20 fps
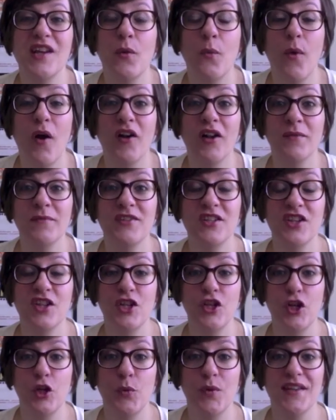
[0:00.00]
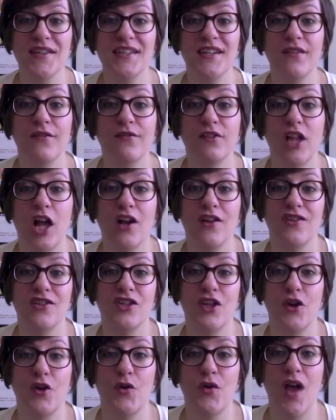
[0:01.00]
and welcome to the newest
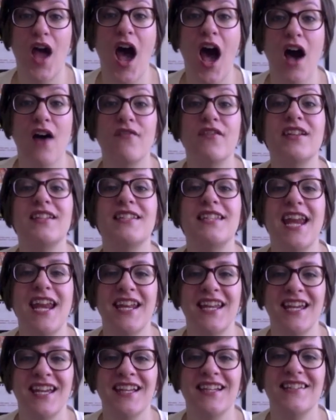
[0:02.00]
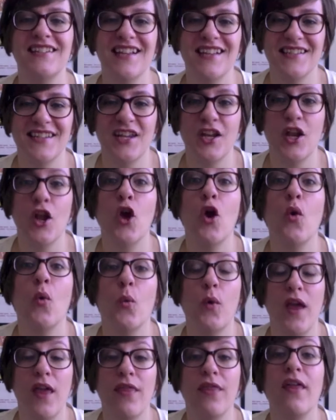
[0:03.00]
vlogisode of Dana Does It
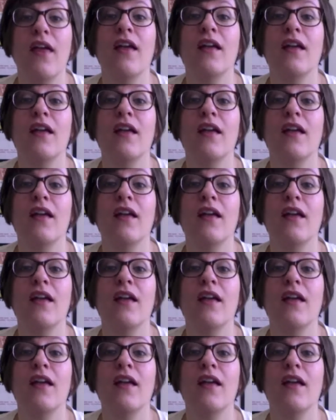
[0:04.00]
with